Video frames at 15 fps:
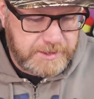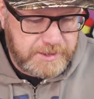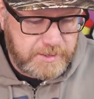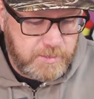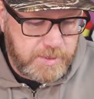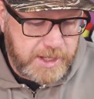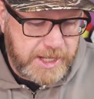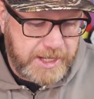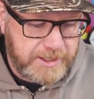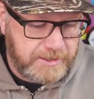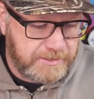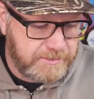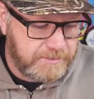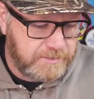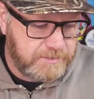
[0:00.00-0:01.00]
but
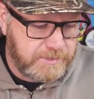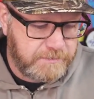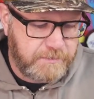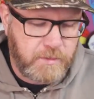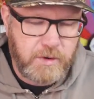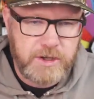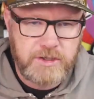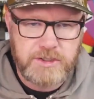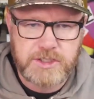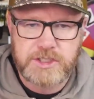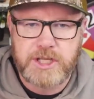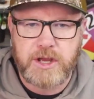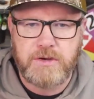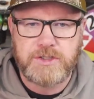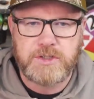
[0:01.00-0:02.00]
before you
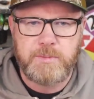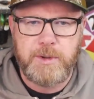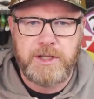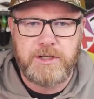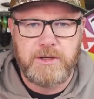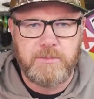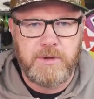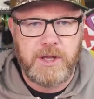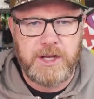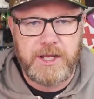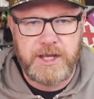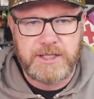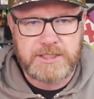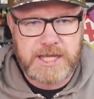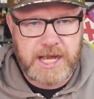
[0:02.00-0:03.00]
just go spend your
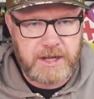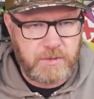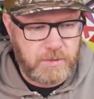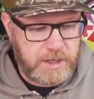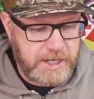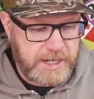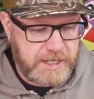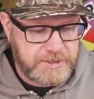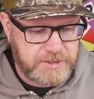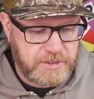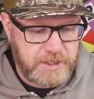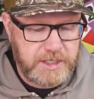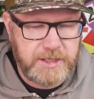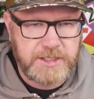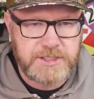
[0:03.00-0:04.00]
money at Tackle Warehouse or
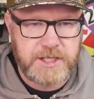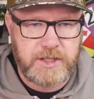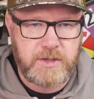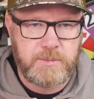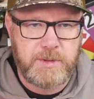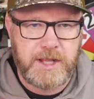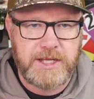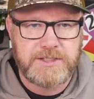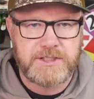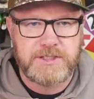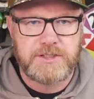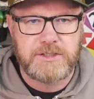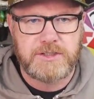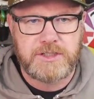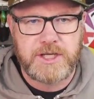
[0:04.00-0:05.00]
any of these other
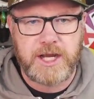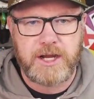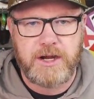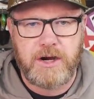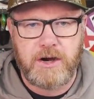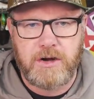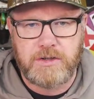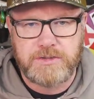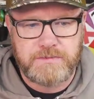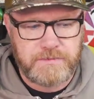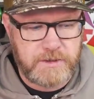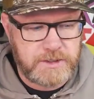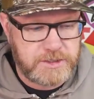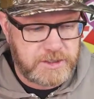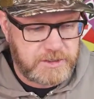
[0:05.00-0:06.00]
places, check Karl's
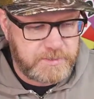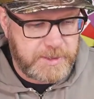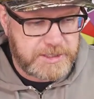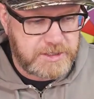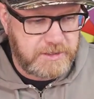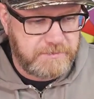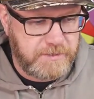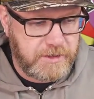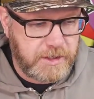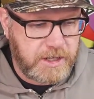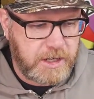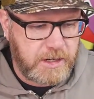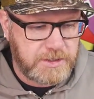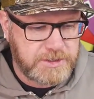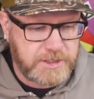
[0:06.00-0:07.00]
first, especially if you're a
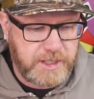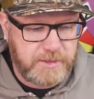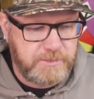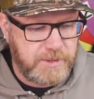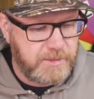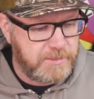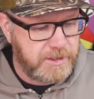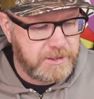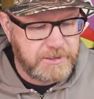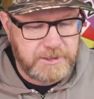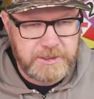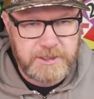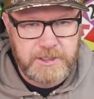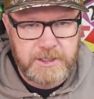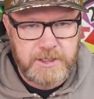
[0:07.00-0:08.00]
Karl's Club member.
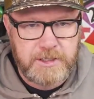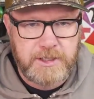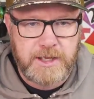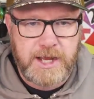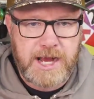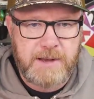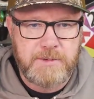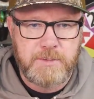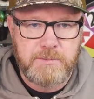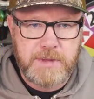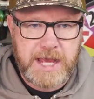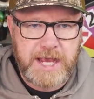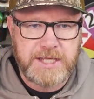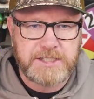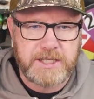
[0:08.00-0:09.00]
I'm
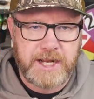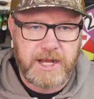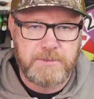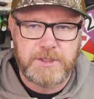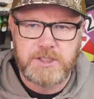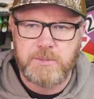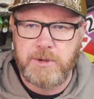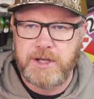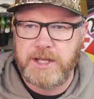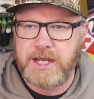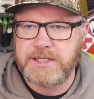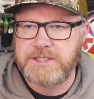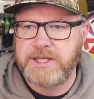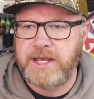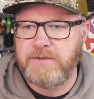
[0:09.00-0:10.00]
amazed at how much money
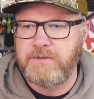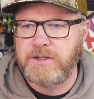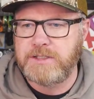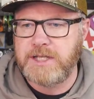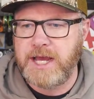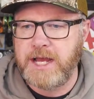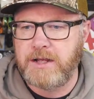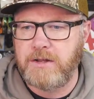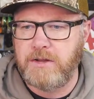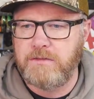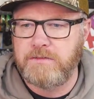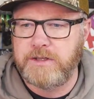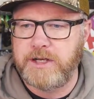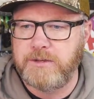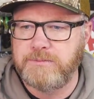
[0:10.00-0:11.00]
I save on tackle
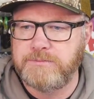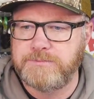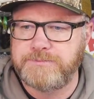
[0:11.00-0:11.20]
over there.